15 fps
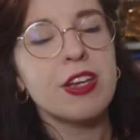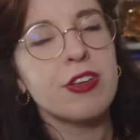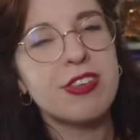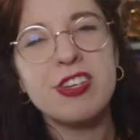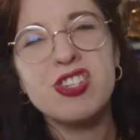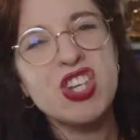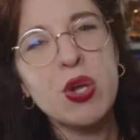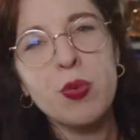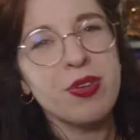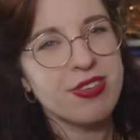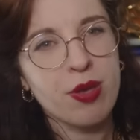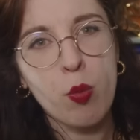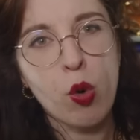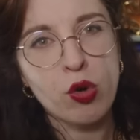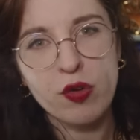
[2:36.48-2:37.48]
You see, she was
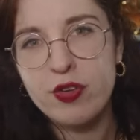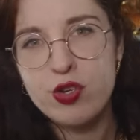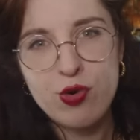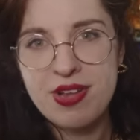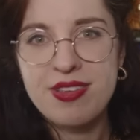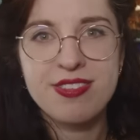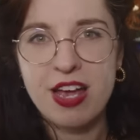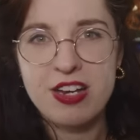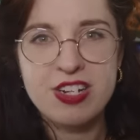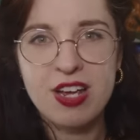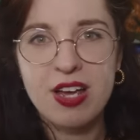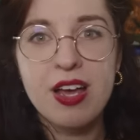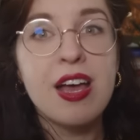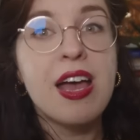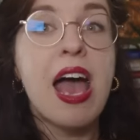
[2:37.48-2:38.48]
somewhat of a
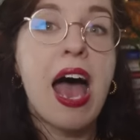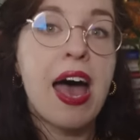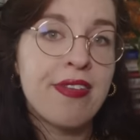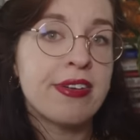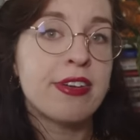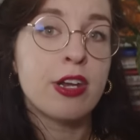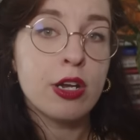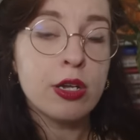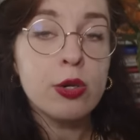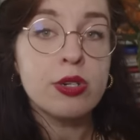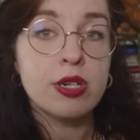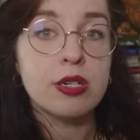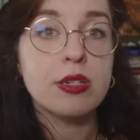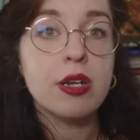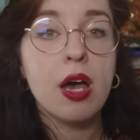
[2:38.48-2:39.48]
trendsetter, and that
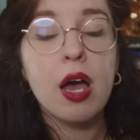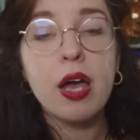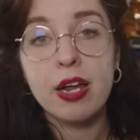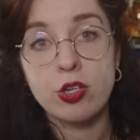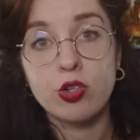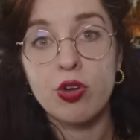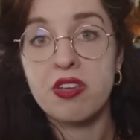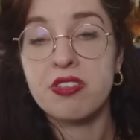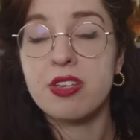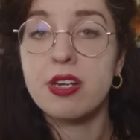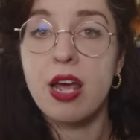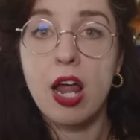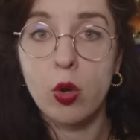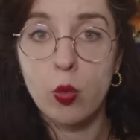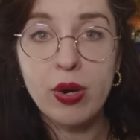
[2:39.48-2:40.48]
included her interest
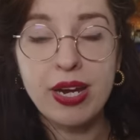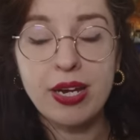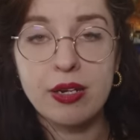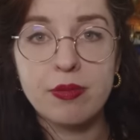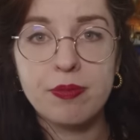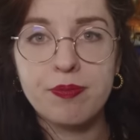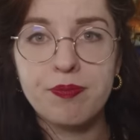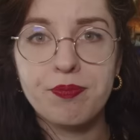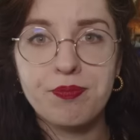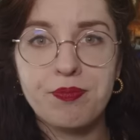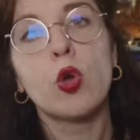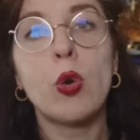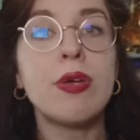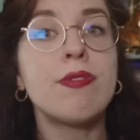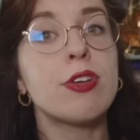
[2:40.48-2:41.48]
in Halloween.
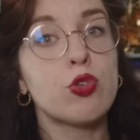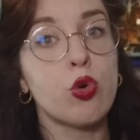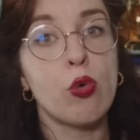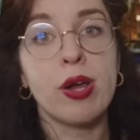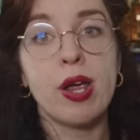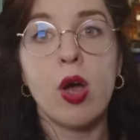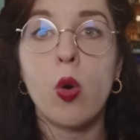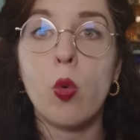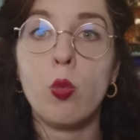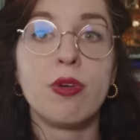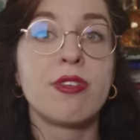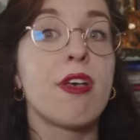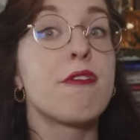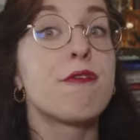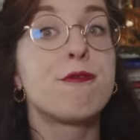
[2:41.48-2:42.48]
Queen Victoria
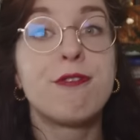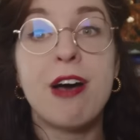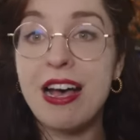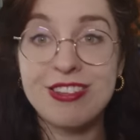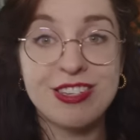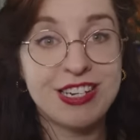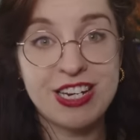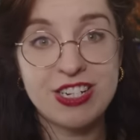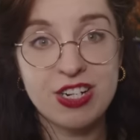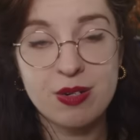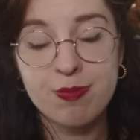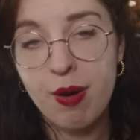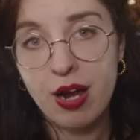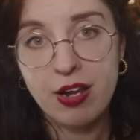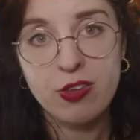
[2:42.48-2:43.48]
was
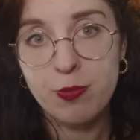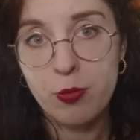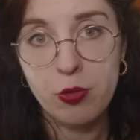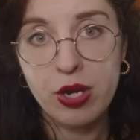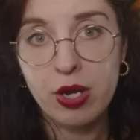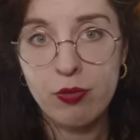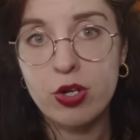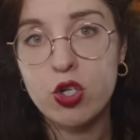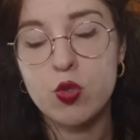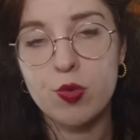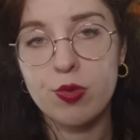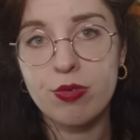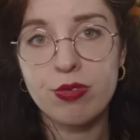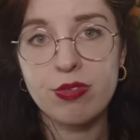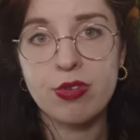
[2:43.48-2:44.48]
fascinated by spooky
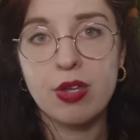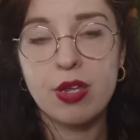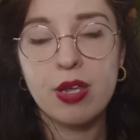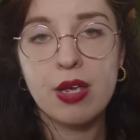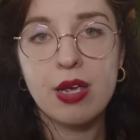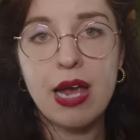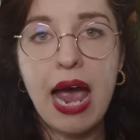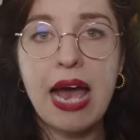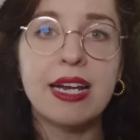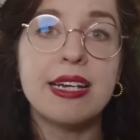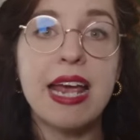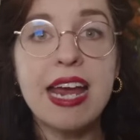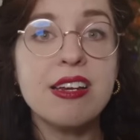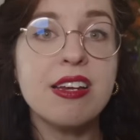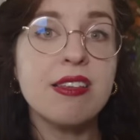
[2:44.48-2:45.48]
rituals, and
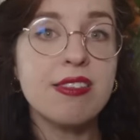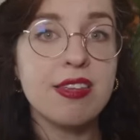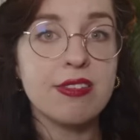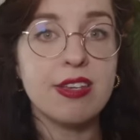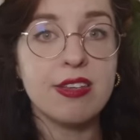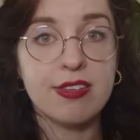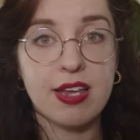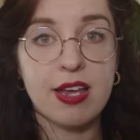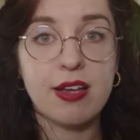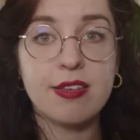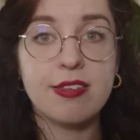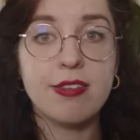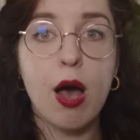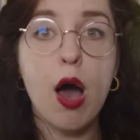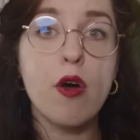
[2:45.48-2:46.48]
in
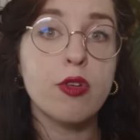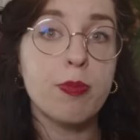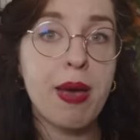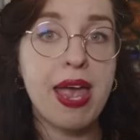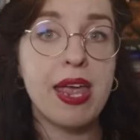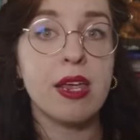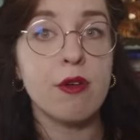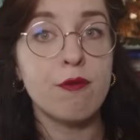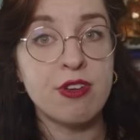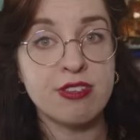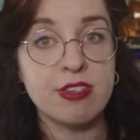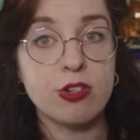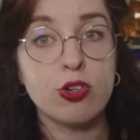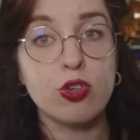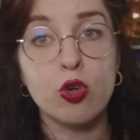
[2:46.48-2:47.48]
1866, after paying a
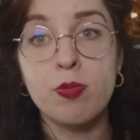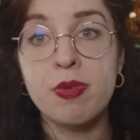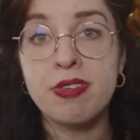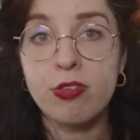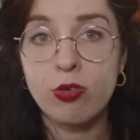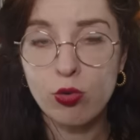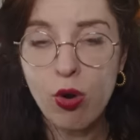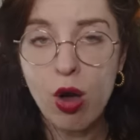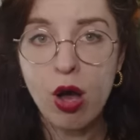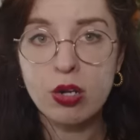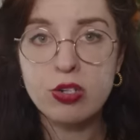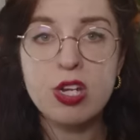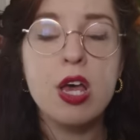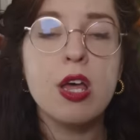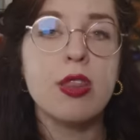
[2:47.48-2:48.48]
visit to Mrs.
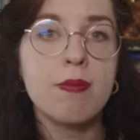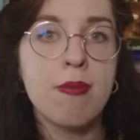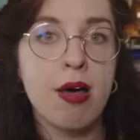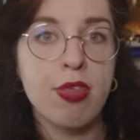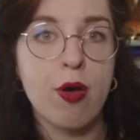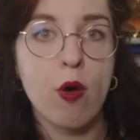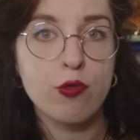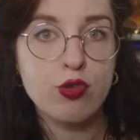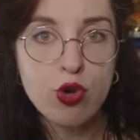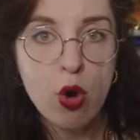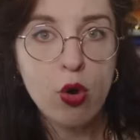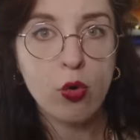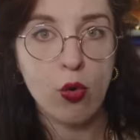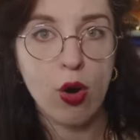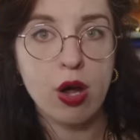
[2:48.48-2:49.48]
Grant, the mother of
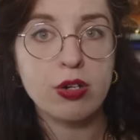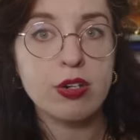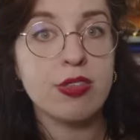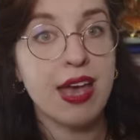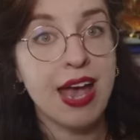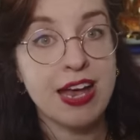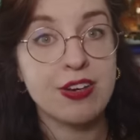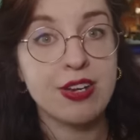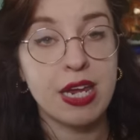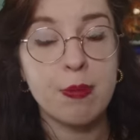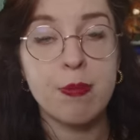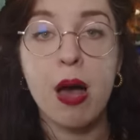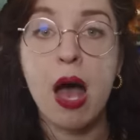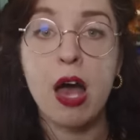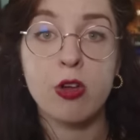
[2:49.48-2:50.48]
John Grant, the
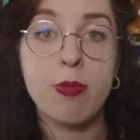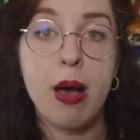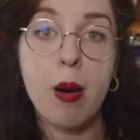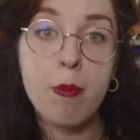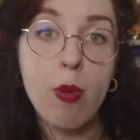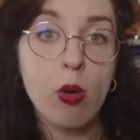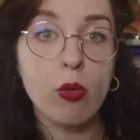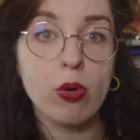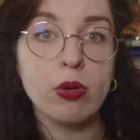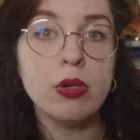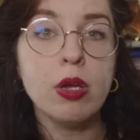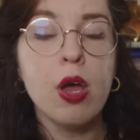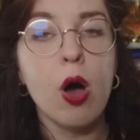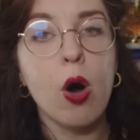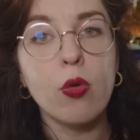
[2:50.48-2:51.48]
headkeeper at
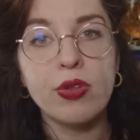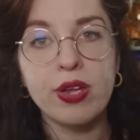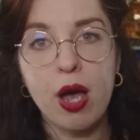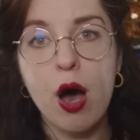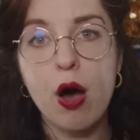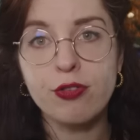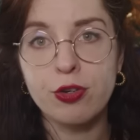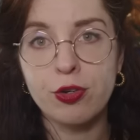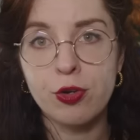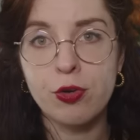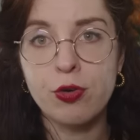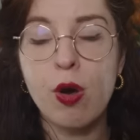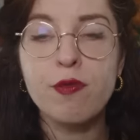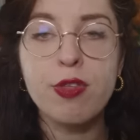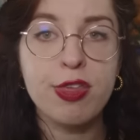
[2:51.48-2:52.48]
Balmoral, on the
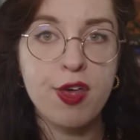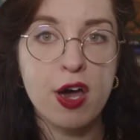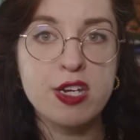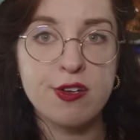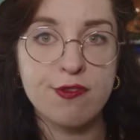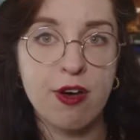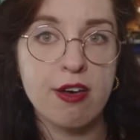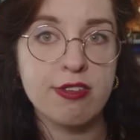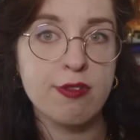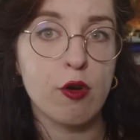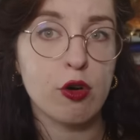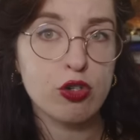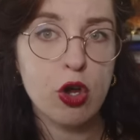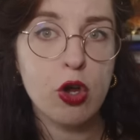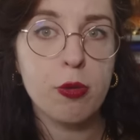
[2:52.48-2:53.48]
afternoon of the 31st of
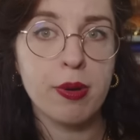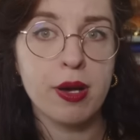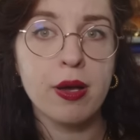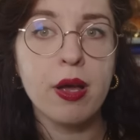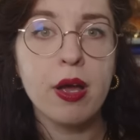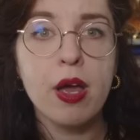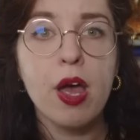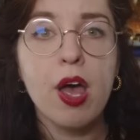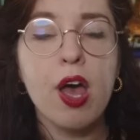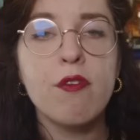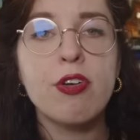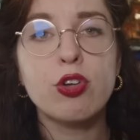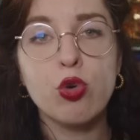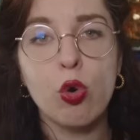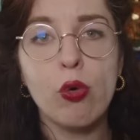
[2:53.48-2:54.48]
October,
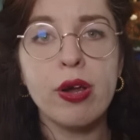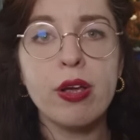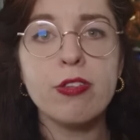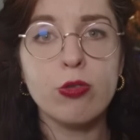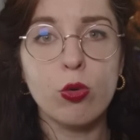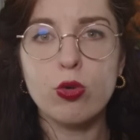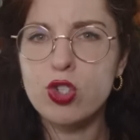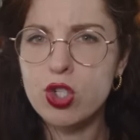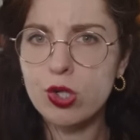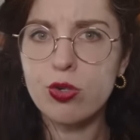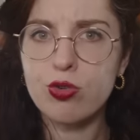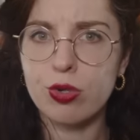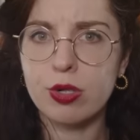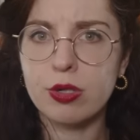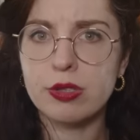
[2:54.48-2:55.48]
Victoria saw
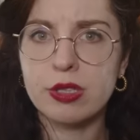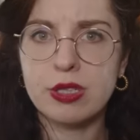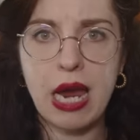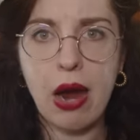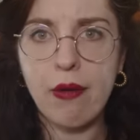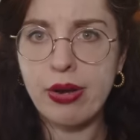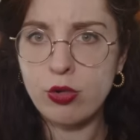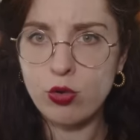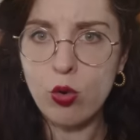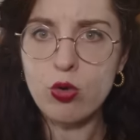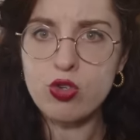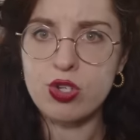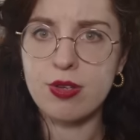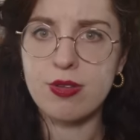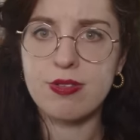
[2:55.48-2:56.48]
children carrying
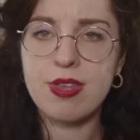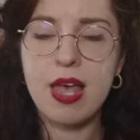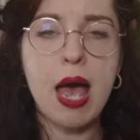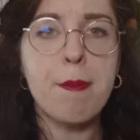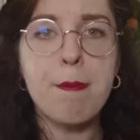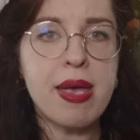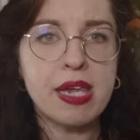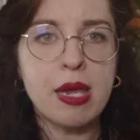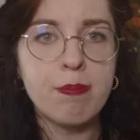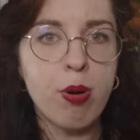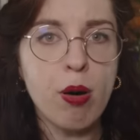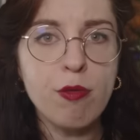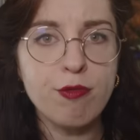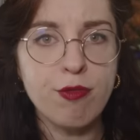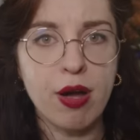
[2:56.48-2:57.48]
torches and making
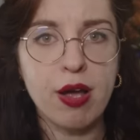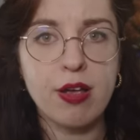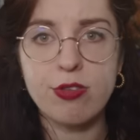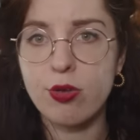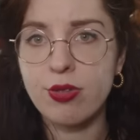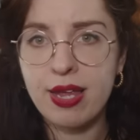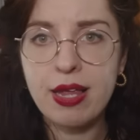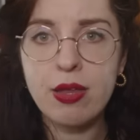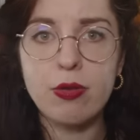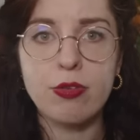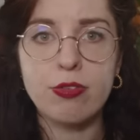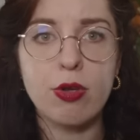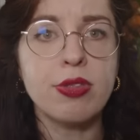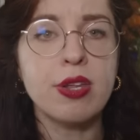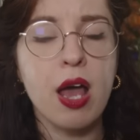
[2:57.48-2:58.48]
bonfires on the
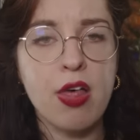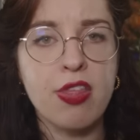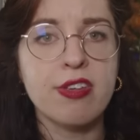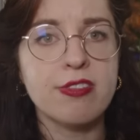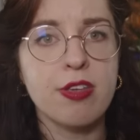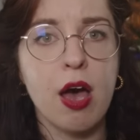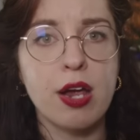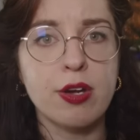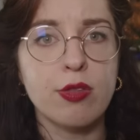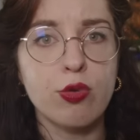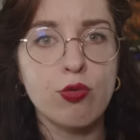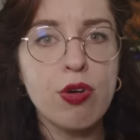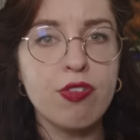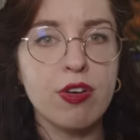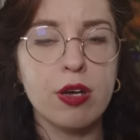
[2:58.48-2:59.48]
hills on the other side of
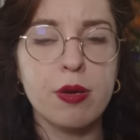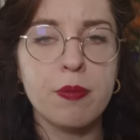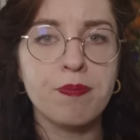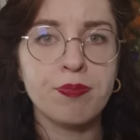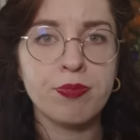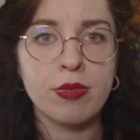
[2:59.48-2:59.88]
the river.